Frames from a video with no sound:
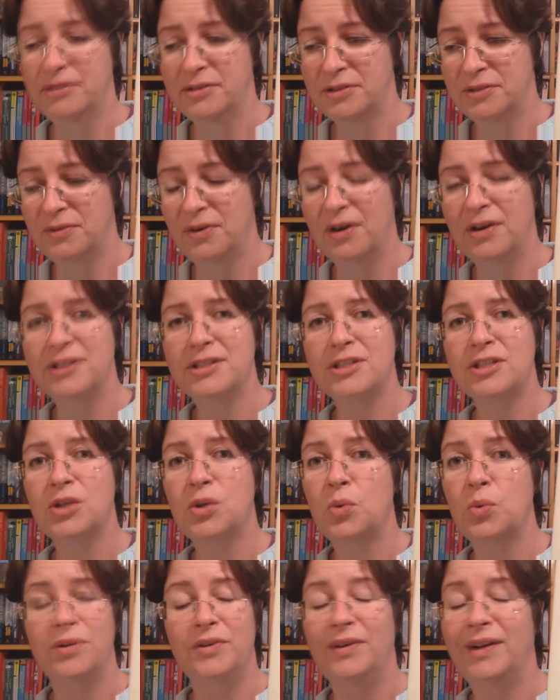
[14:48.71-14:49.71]
as far as
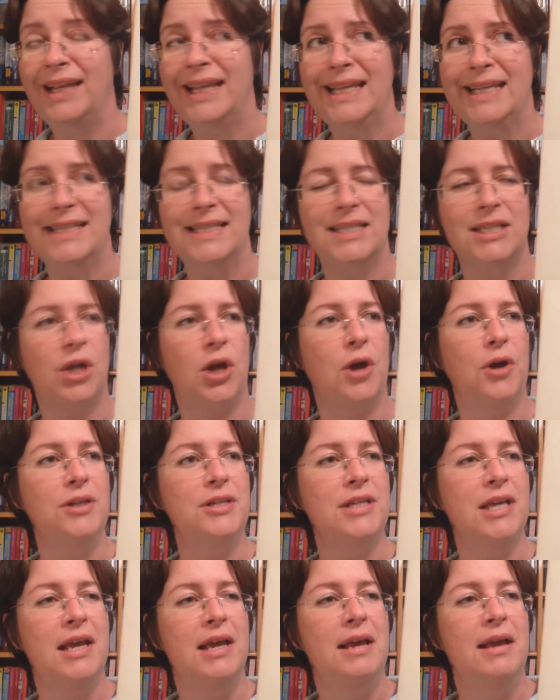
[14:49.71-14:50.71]
squirreliest
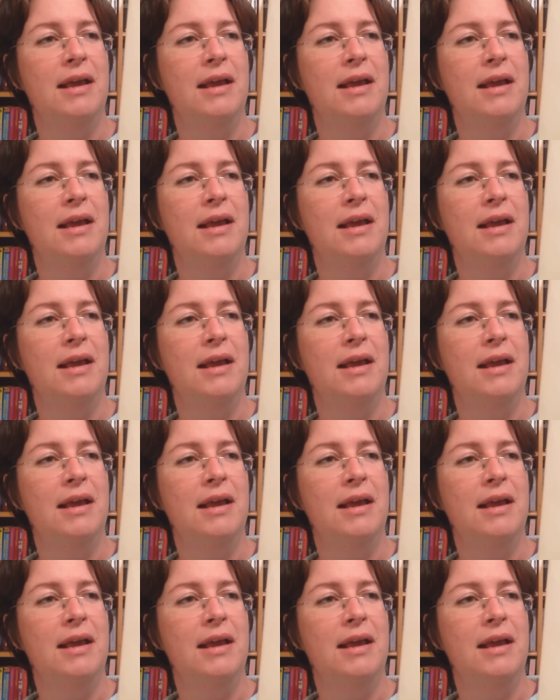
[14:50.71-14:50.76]
goes.